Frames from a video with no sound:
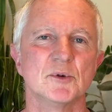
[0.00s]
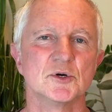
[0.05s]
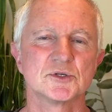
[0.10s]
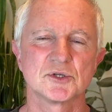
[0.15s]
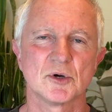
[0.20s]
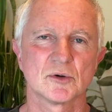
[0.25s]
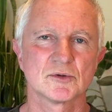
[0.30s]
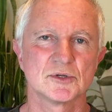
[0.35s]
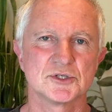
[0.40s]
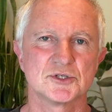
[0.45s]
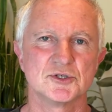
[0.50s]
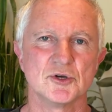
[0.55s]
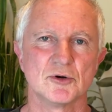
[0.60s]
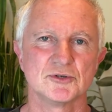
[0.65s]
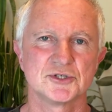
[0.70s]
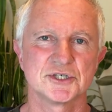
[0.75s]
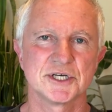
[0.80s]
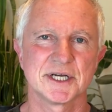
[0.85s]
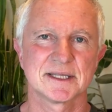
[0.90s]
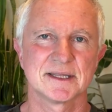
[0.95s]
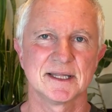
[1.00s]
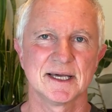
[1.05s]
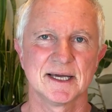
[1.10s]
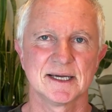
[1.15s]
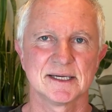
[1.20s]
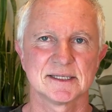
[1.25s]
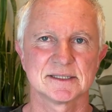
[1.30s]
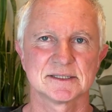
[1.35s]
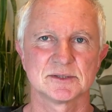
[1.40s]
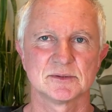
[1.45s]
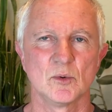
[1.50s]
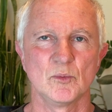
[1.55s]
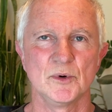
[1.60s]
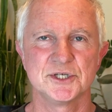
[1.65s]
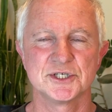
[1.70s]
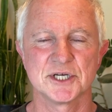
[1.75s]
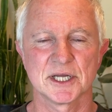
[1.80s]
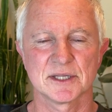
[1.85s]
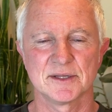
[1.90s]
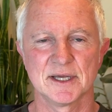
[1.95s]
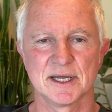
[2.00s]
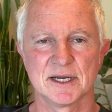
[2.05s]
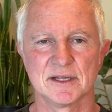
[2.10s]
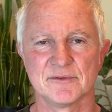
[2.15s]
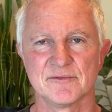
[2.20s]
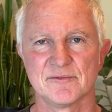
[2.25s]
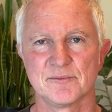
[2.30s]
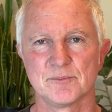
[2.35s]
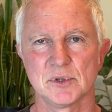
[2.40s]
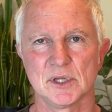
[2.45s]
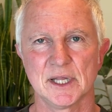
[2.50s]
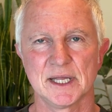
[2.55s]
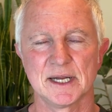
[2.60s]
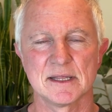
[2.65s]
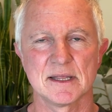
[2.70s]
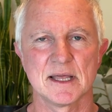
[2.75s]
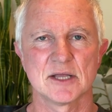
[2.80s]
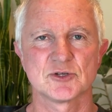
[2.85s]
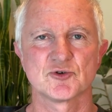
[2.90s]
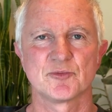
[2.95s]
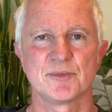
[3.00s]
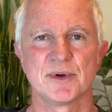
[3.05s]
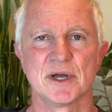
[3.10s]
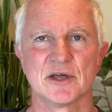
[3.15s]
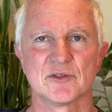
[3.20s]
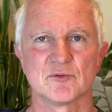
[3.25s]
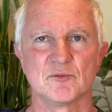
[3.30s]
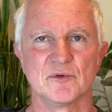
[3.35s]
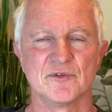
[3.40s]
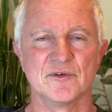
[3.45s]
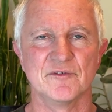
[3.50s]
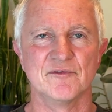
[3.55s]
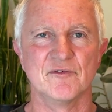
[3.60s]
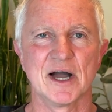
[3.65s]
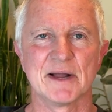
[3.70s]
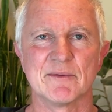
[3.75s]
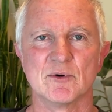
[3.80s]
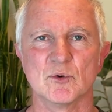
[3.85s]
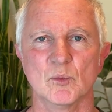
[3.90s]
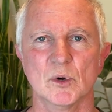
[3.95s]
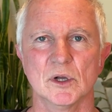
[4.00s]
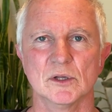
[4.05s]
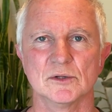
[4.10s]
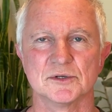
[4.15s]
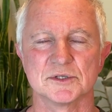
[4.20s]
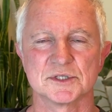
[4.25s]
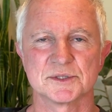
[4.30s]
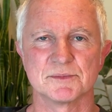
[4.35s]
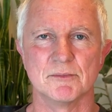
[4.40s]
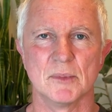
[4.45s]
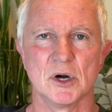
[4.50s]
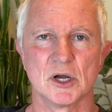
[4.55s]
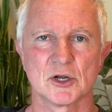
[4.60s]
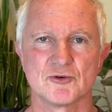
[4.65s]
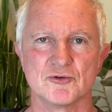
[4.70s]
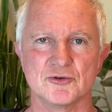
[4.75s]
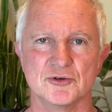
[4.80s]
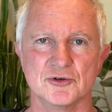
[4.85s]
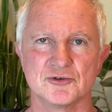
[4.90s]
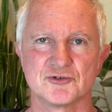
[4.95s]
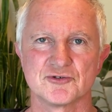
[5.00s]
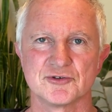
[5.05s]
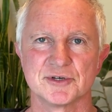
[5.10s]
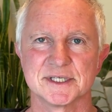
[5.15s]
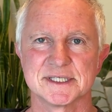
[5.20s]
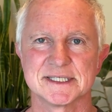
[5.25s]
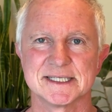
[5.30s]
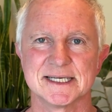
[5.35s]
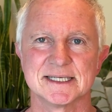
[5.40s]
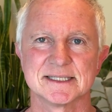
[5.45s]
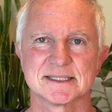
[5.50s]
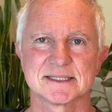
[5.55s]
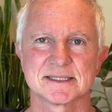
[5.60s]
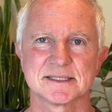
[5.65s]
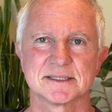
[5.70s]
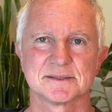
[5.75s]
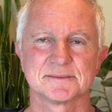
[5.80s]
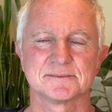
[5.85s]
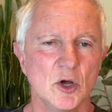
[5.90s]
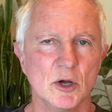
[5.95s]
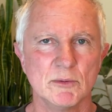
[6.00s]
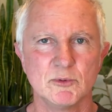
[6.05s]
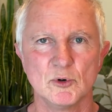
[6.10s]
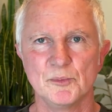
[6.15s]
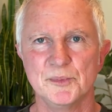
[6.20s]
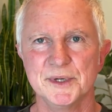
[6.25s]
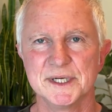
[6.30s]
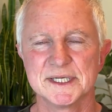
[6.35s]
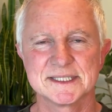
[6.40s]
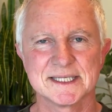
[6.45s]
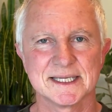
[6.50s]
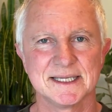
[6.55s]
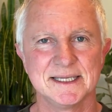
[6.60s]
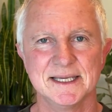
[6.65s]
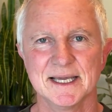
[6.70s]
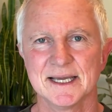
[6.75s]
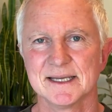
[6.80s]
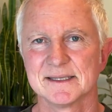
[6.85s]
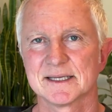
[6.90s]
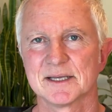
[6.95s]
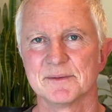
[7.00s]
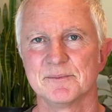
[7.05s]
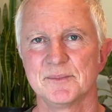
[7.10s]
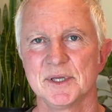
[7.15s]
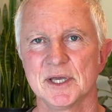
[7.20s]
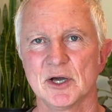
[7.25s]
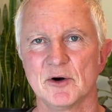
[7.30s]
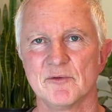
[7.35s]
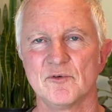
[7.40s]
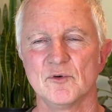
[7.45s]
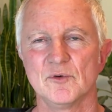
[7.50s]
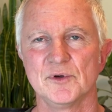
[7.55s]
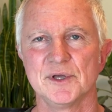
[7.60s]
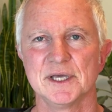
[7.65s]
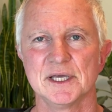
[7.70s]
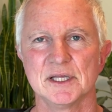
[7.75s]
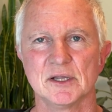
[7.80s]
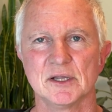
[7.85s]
Most doctors don't check that. We check that at Planet Naturopath with the Vibrant Wellness micronutrient test. Herbal bitters again can be helpful here,